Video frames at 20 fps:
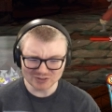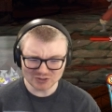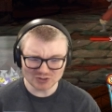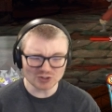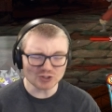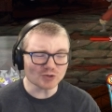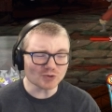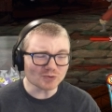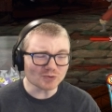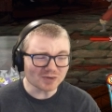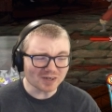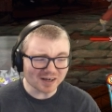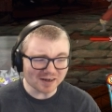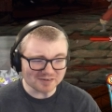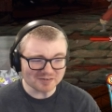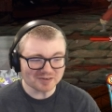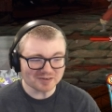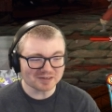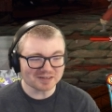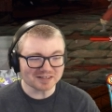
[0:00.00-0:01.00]

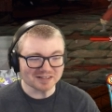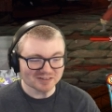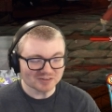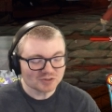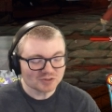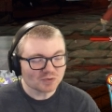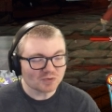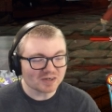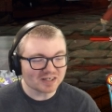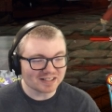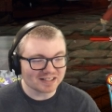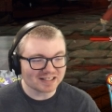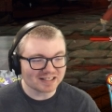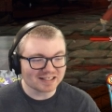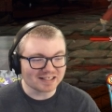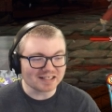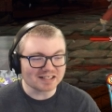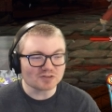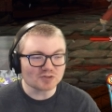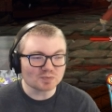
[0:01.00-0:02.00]

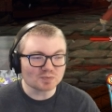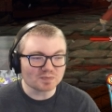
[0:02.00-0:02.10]
220